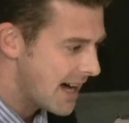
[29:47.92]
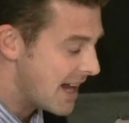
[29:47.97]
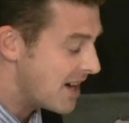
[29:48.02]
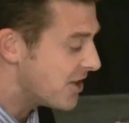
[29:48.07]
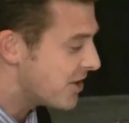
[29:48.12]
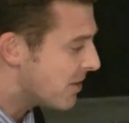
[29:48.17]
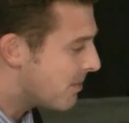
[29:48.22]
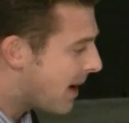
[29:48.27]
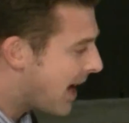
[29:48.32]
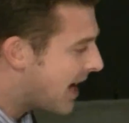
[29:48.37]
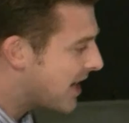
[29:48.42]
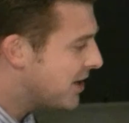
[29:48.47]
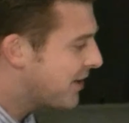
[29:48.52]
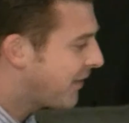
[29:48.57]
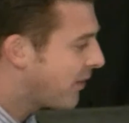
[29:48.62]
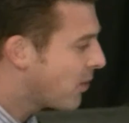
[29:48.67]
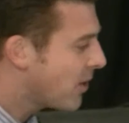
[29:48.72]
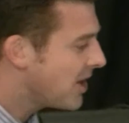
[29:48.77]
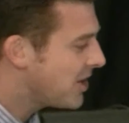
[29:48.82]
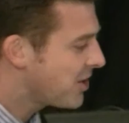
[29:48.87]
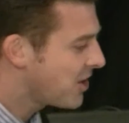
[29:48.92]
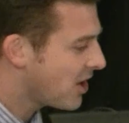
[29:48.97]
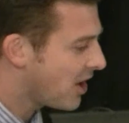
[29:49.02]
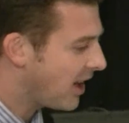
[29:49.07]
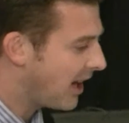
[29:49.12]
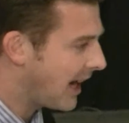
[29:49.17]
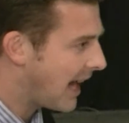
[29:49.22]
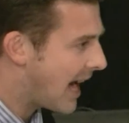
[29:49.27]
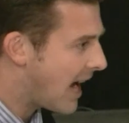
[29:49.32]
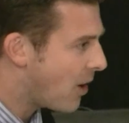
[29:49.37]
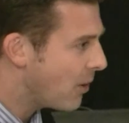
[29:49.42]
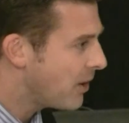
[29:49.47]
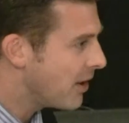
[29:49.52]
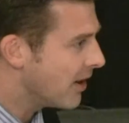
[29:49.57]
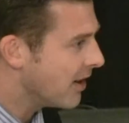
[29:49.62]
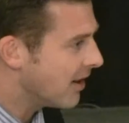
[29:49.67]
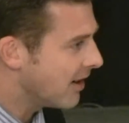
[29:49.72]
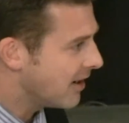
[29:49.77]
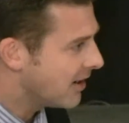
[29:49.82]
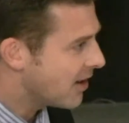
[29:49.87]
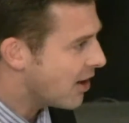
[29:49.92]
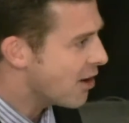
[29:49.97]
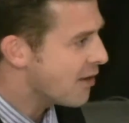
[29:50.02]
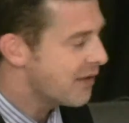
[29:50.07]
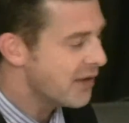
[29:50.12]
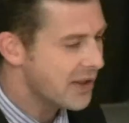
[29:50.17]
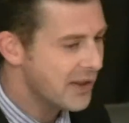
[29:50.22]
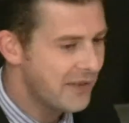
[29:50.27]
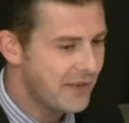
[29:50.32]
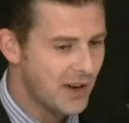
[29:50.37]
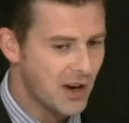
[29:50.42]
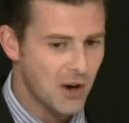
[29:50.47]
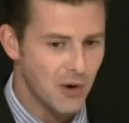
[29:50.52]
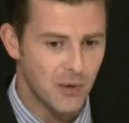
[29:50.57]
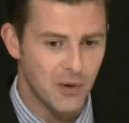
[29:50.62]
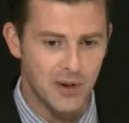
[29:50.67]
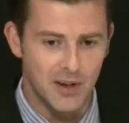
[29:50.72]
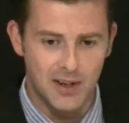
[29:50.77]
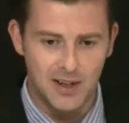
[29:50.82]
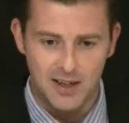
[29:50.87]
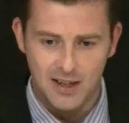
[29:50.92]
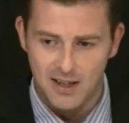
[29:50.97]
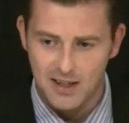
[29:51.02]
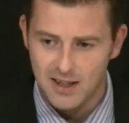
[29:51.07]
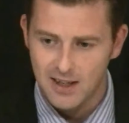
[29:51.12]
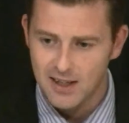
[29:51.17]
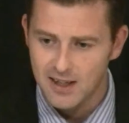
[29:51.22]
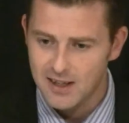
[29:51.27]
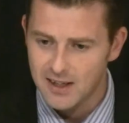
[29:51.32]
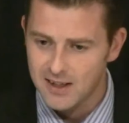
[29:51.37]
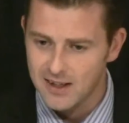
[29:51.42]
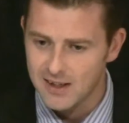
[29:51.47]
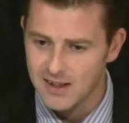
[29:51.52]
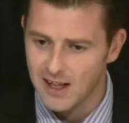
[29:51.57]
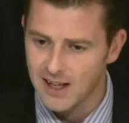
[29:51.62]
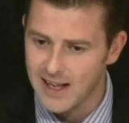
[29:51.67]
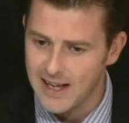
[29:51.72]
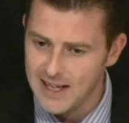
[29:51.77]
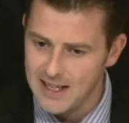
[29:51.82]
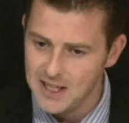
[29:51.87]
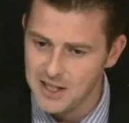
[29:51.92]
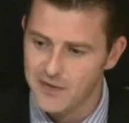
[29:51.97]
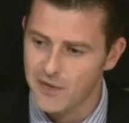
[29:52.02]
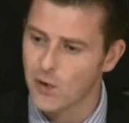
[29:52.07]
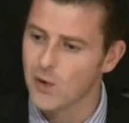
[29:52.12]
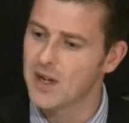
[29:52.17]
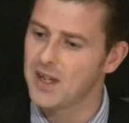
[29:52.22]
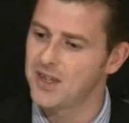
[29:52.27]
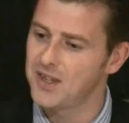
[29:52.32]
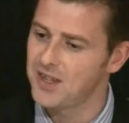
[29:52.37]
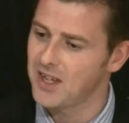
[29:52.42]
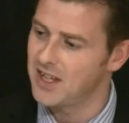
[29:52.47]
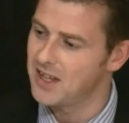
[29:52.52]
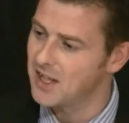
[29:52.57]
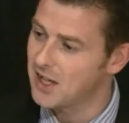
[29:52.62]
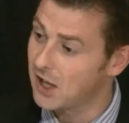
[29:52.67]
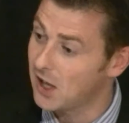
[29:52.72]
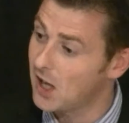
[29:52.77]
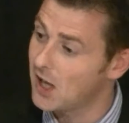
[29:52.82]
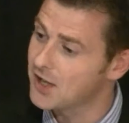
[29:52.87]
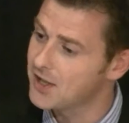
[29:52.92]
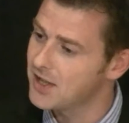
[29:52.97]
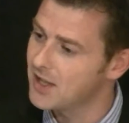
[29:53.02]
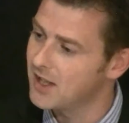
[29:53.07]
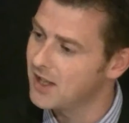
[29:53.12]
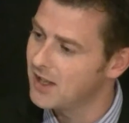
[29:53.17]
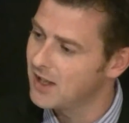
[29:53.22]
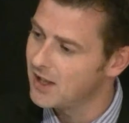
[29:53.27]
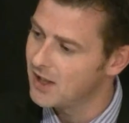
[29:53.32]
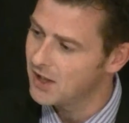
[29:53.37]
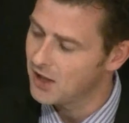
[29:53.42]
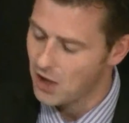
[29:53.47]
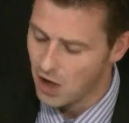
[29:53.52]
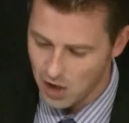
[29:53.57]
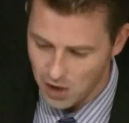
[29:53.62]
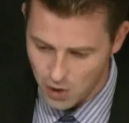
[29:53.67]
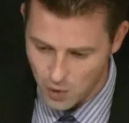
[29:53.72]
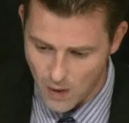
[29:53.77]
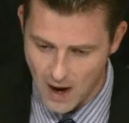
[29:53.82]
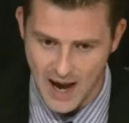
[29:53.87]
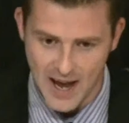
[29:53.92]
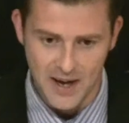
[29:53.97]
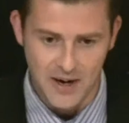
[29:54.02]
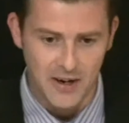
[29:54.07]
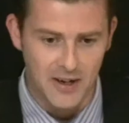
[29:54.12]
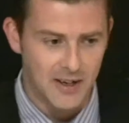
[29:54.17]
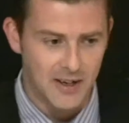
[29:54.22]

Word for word: And as the man's voice got louder over the phone, the lady's voice in the closet got quieter.